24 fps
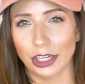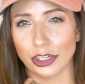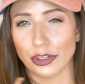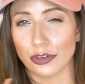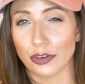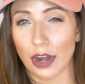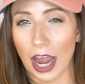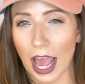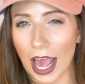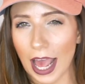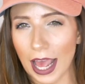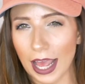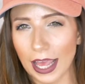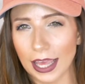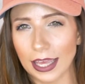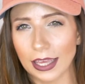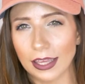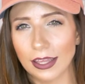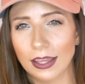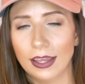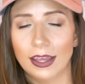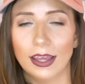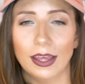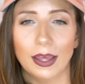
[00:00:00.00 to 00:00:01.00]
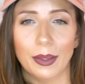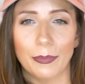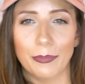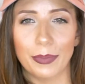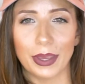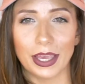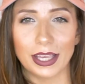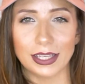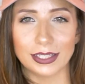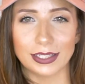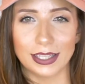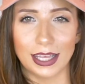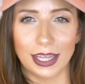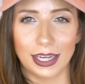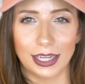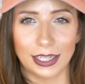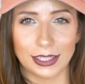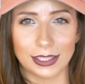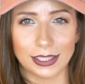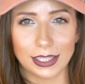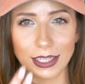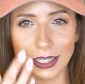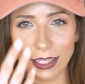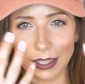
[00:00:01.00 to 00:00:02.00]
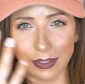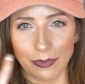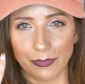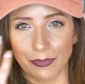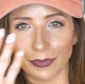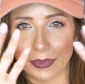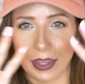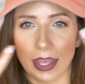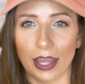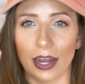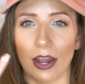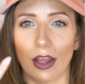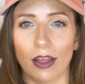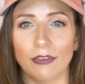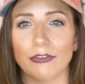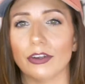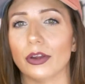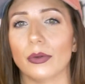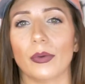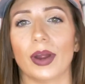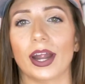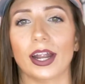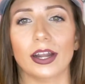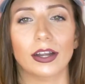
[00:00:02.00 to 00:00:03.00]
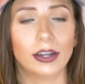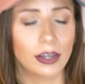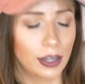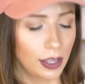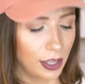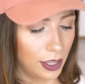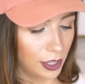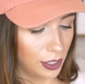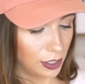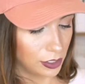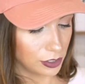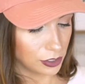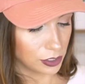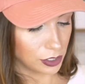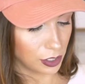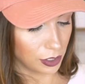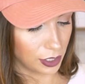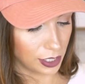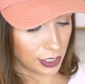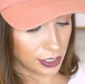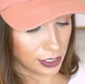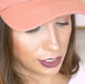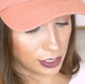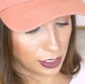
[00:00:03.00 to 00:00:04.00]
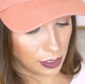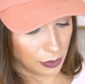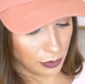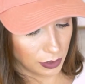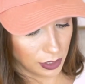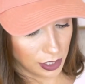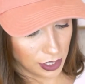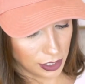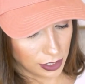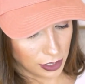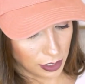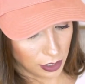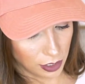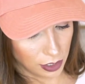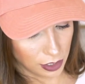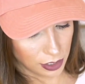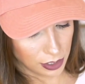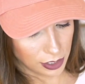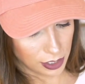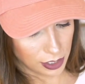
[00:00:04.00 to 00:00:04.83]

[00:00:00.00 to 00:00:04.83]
dry because then it's going to get all everywhere. So let's see what this looks